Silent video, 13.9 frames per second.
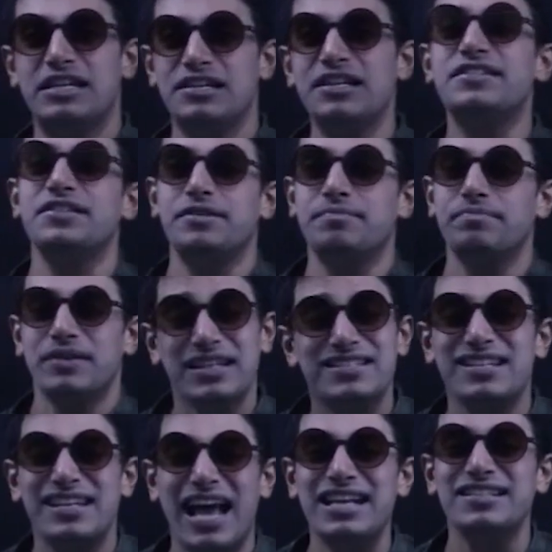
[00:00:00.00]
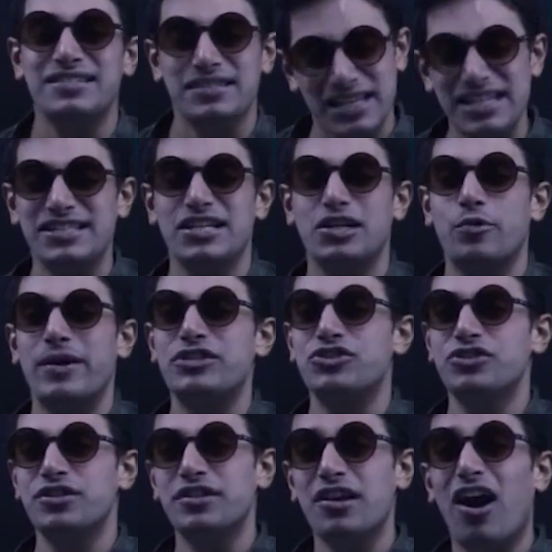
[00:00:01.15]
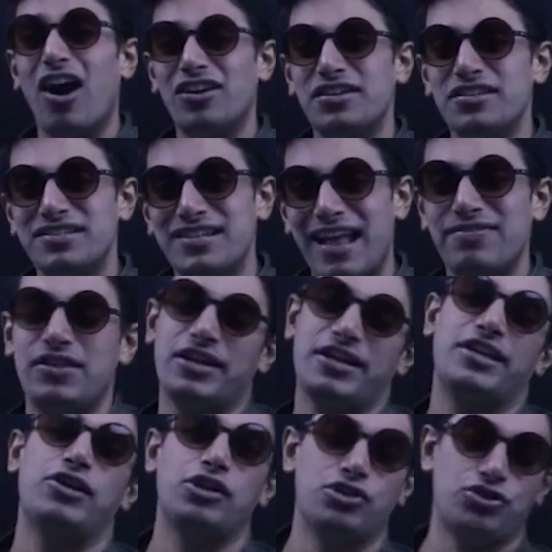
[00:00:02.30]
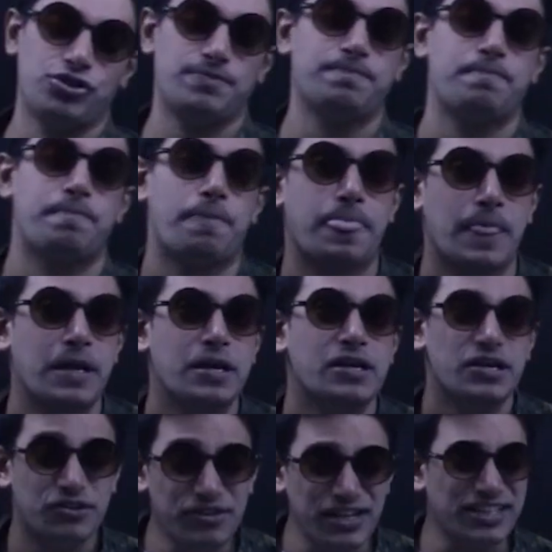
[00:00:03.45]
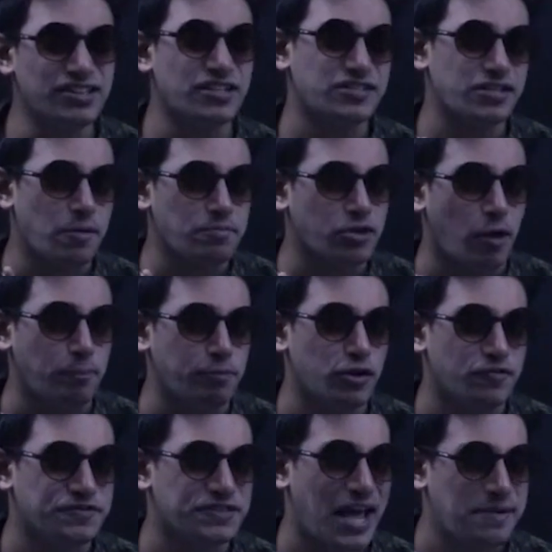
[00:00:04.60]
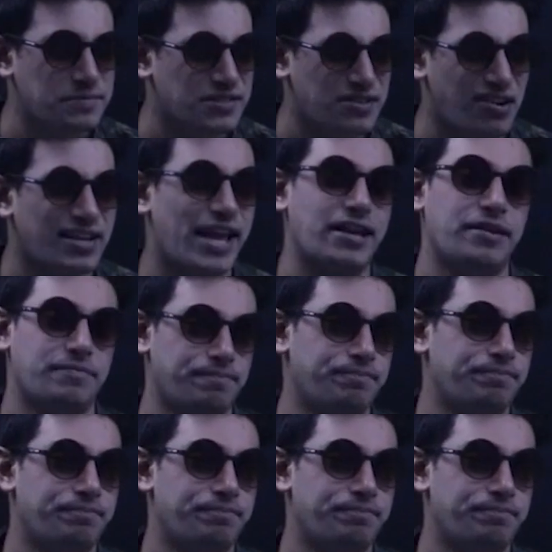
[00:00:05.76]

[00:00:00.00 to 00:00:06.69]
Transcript: Listen, it's a nice, easy question. Understand the English. Read the sum couple of times again.